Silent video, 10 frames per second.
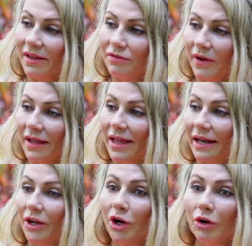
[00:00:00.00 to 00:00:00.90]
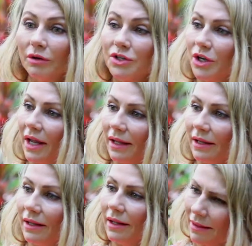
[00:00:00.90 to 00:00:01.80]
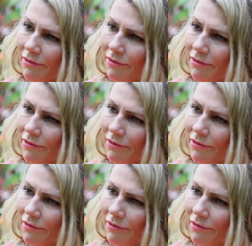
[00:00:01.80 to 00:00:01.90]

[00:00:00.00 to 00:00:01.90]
They find that encouraging and